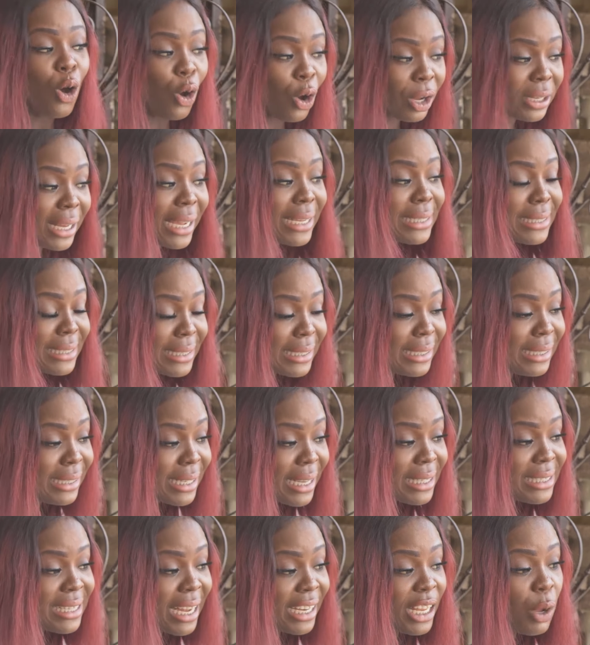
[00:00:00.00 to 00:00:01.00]
All I see
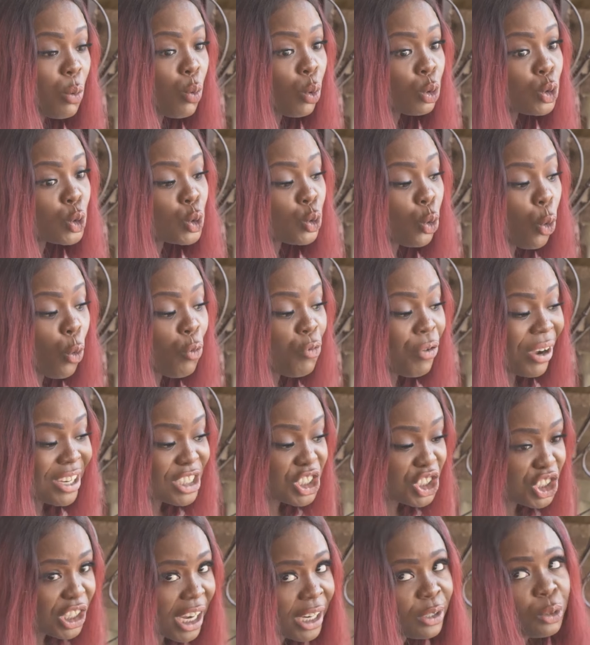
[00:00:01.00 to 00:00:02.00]
here is that they want to
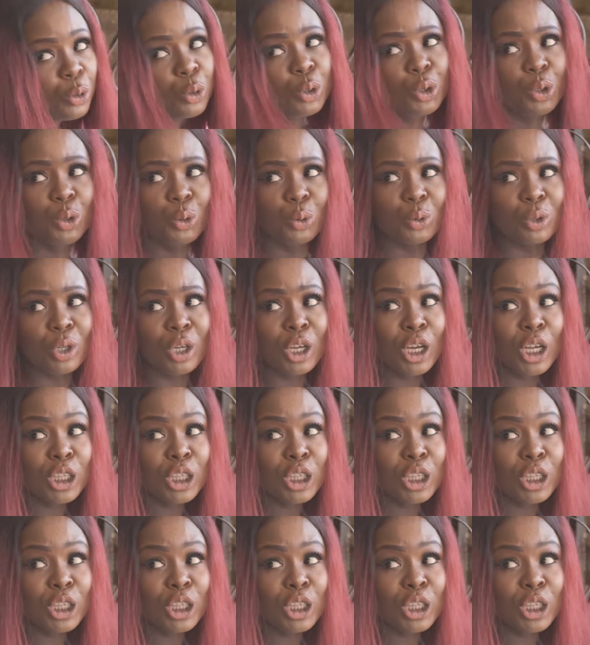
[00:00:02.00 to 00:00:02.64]
overshadow you.